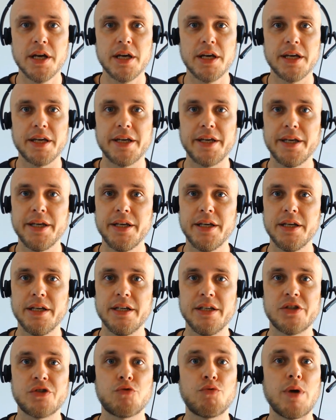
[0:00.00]
He
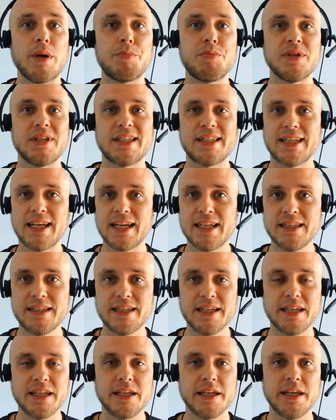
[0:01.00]
is
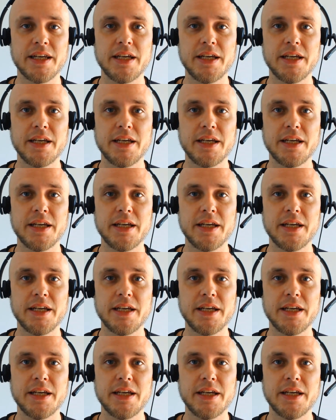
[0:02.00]
representing